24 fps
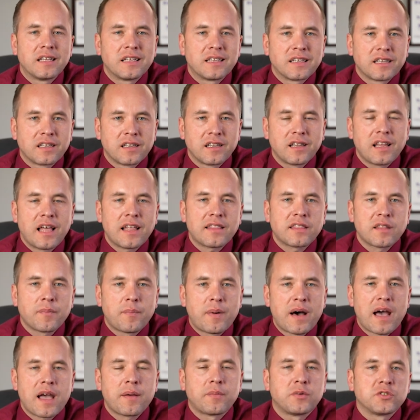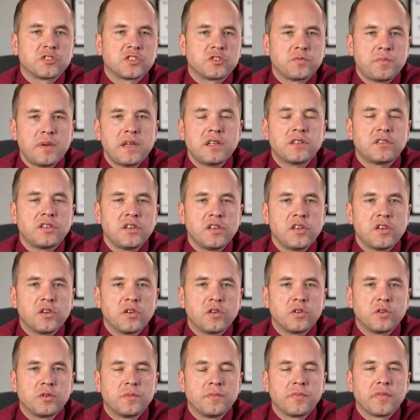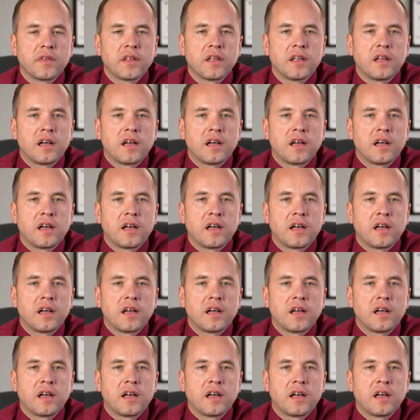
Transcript: Let the Bible speak to you.